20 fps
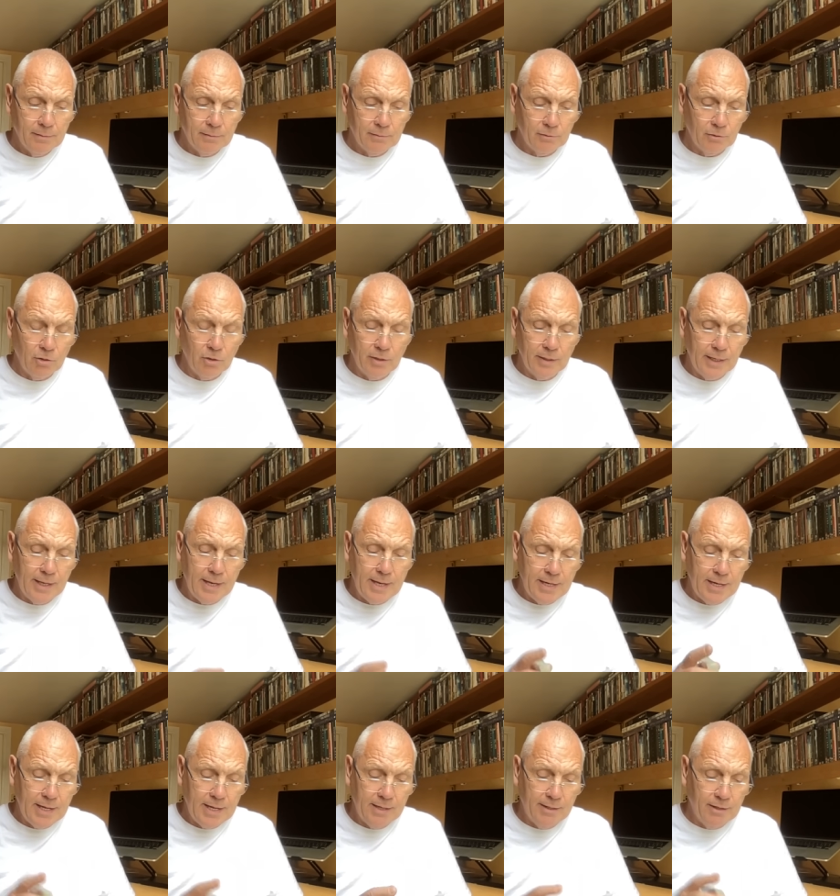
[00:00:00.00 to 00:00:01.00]
I'm kind of getting
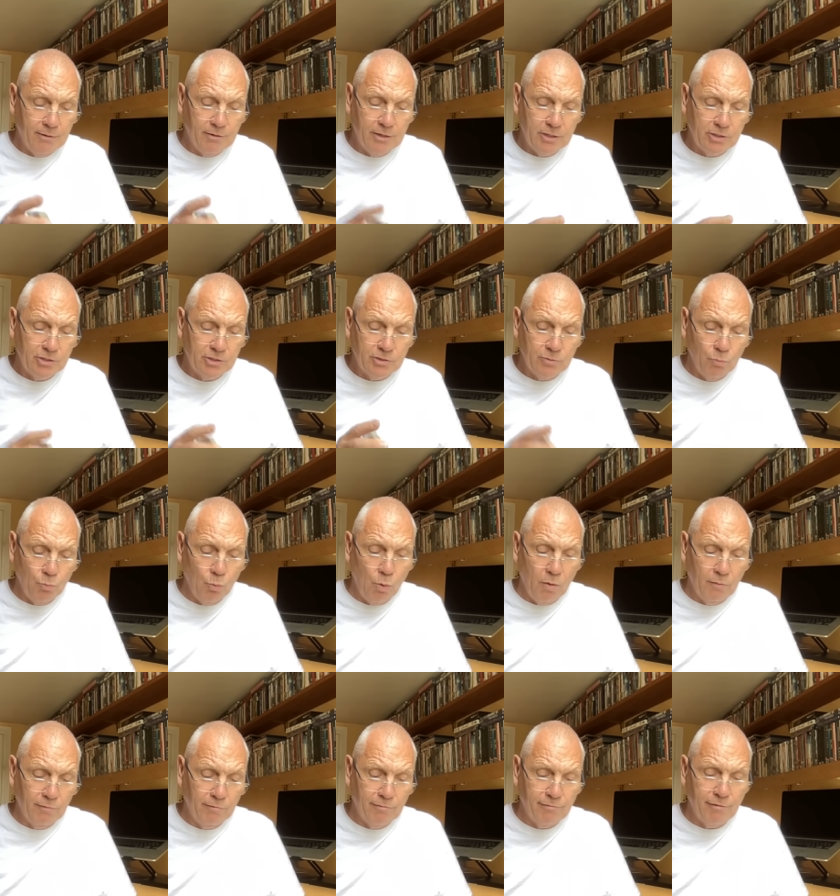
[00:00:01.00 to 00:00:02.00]
here, there is
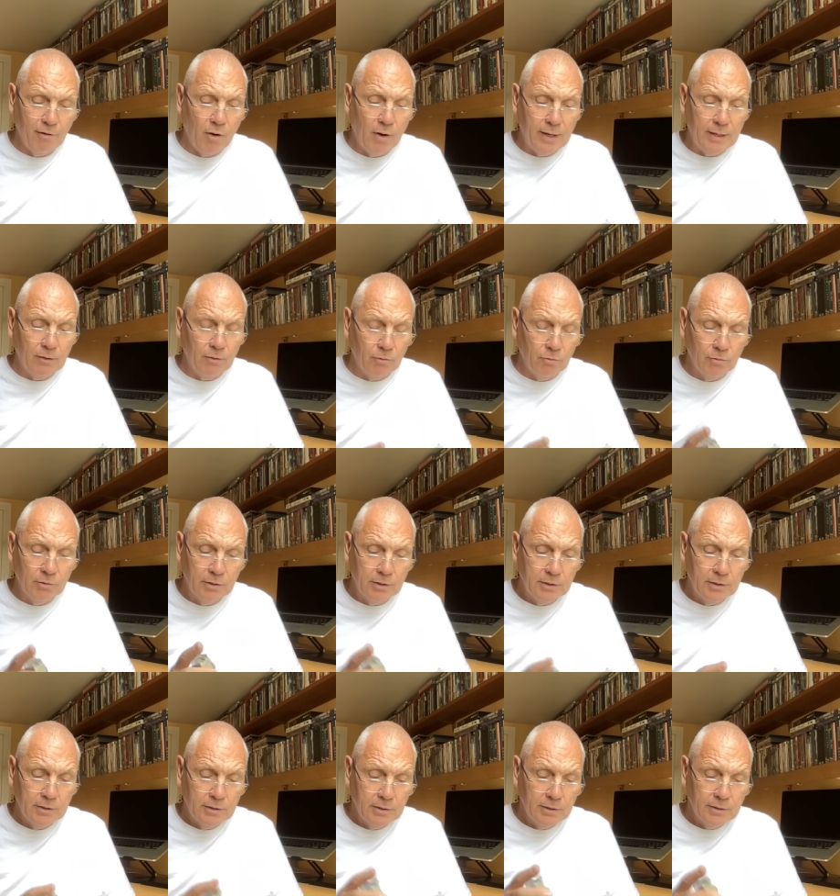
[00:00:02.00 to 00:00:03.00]
one final
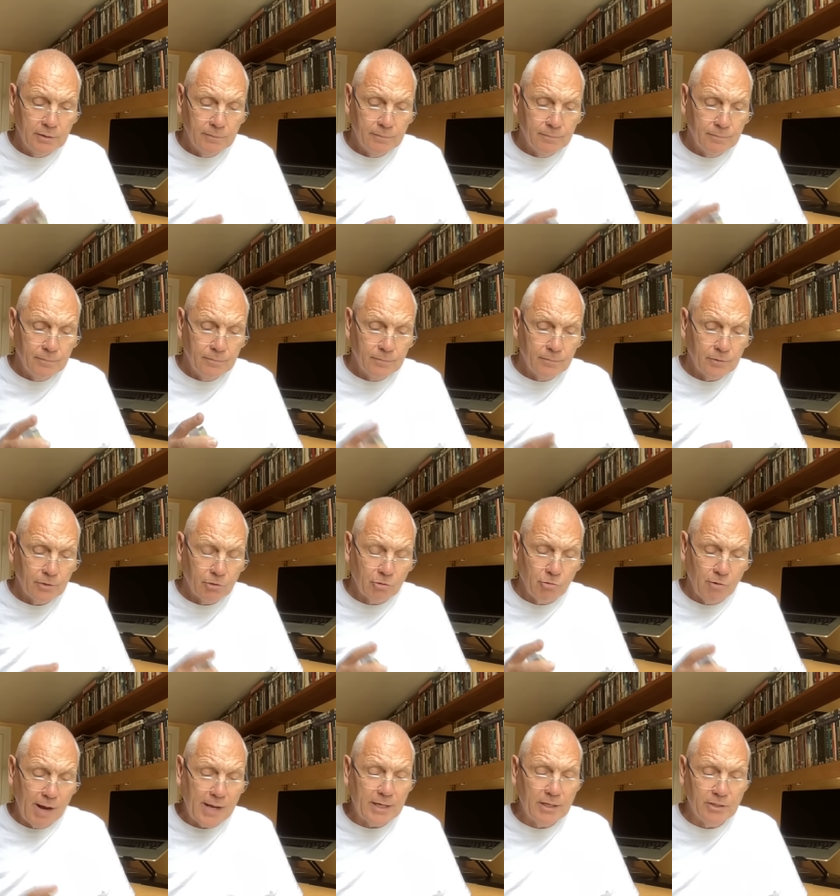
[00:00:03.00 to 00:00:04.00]

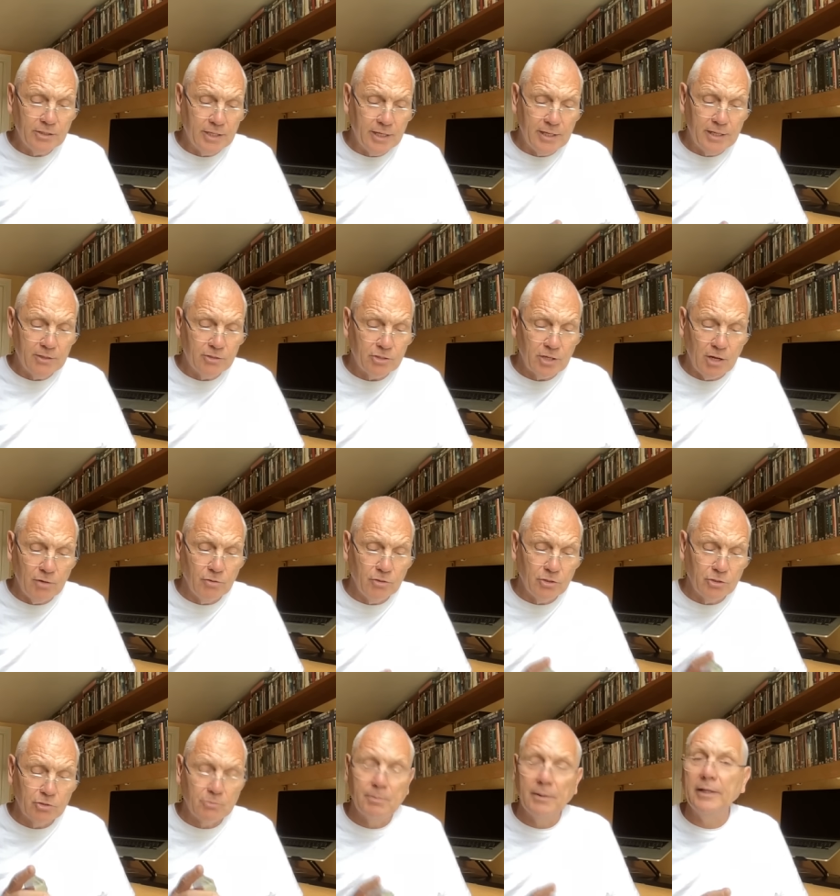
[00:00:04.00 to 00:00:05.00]
crack at it, so
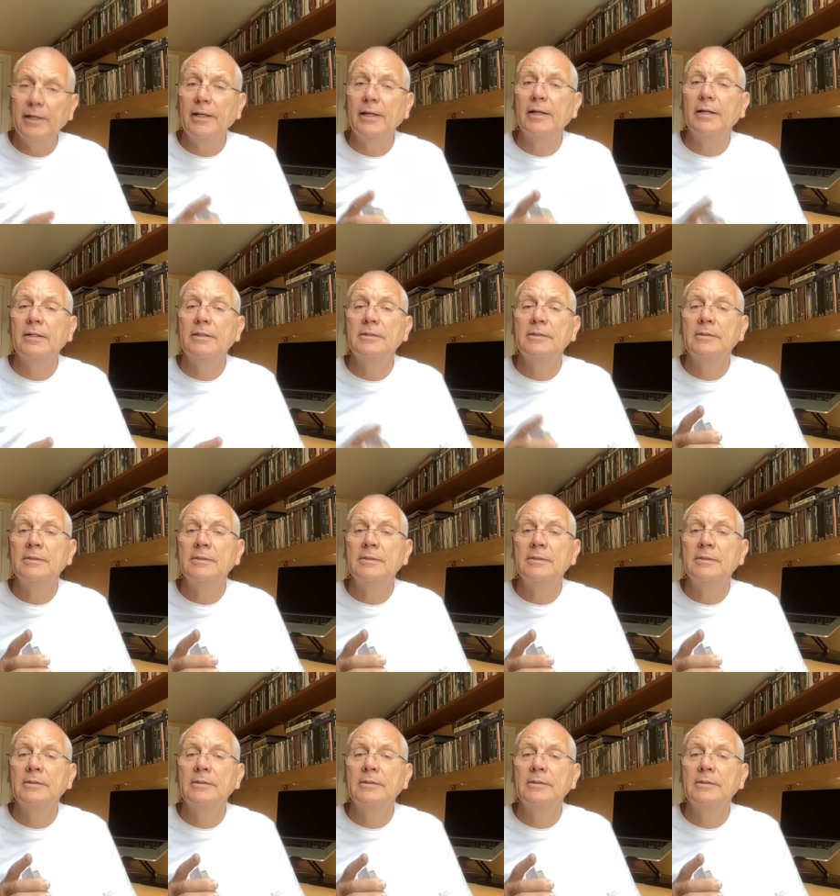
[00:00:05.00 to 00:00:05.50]
to speak.